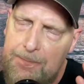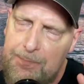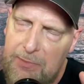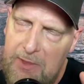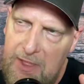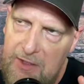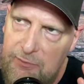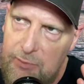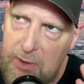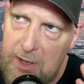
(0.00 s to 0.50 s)

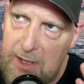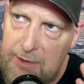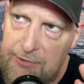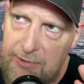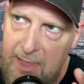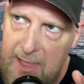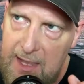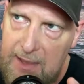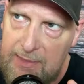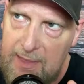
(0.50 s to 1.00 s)
if we're going to
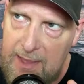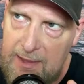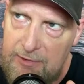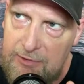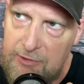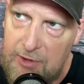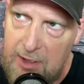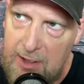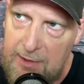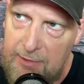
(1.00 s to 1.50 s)
take that
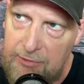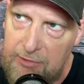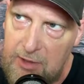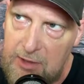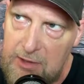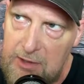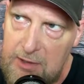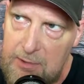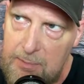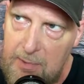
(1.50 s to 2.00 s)
stance,
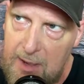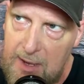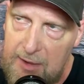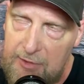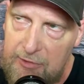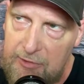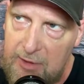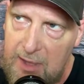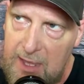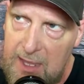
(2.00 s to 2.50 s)
then you might
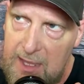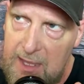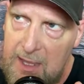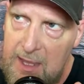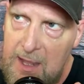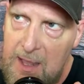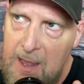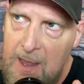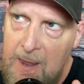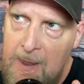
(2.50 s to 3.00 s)
say,
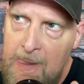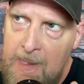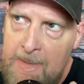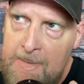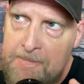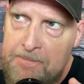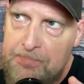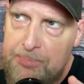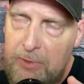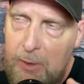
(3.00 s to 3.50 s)

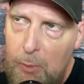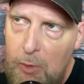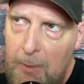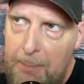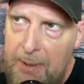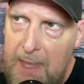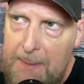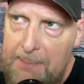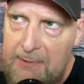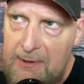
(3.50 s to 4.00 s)
well,
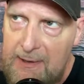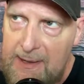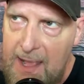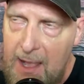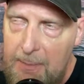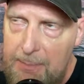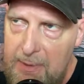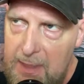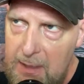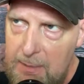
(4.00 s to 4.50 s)
people are
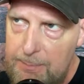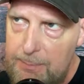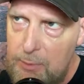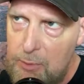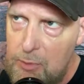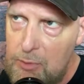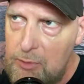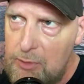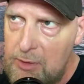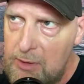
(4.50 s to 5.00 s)
now being
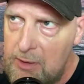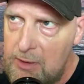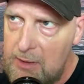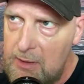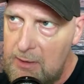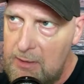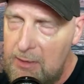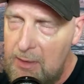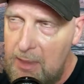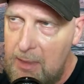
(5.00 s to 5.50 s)
born,
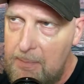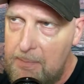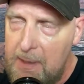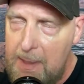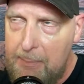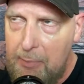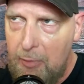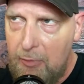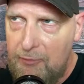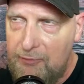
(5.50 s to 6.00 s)

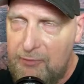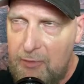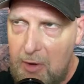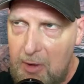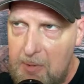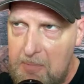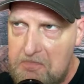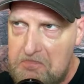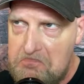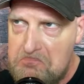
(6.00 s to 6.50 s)
people
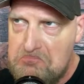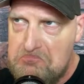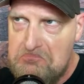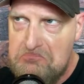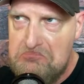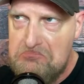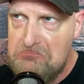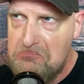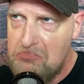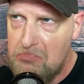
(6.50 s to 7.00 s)

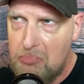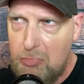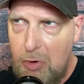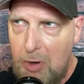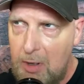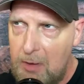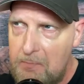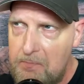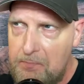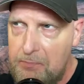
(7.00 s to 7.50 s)
from
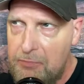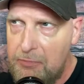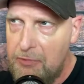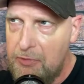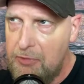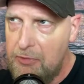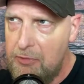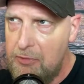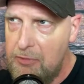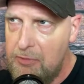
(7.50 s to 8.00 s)
what,
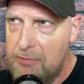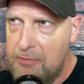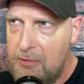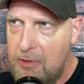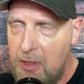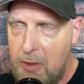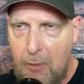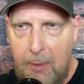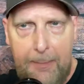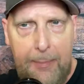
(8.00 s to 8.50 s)

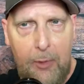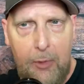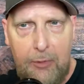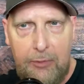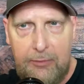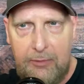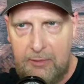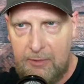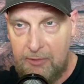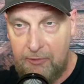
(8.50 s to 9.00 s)
who were
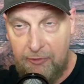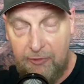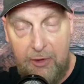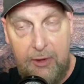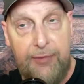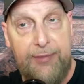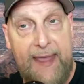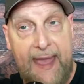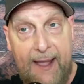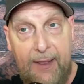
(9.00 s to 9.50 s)
born
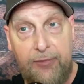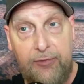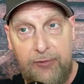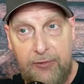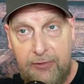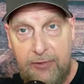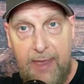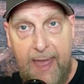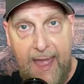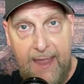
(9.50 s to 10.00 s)

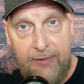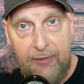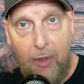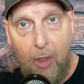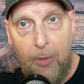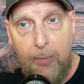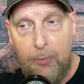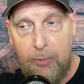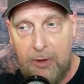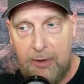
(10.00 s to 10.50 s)
2000 and
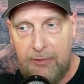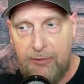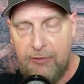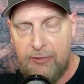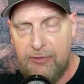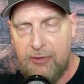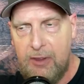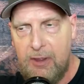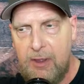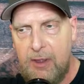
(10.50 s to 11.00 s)

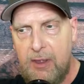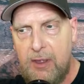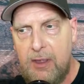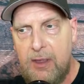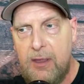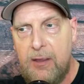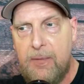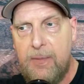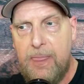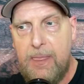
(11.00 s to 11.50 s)
onwards,
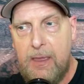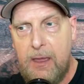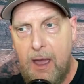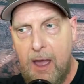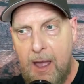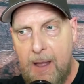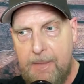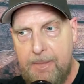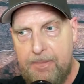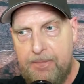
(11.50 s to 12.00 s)

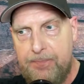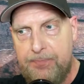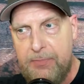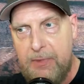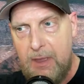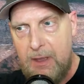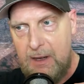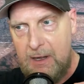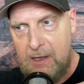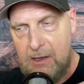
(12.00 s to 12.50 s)
a
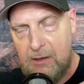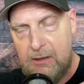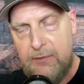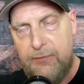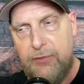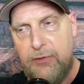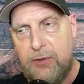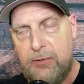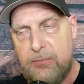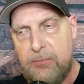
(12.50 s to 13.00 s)
lot of
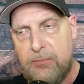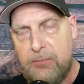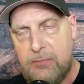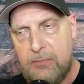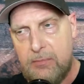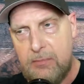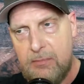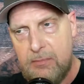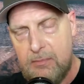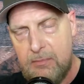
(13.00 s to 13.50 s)
them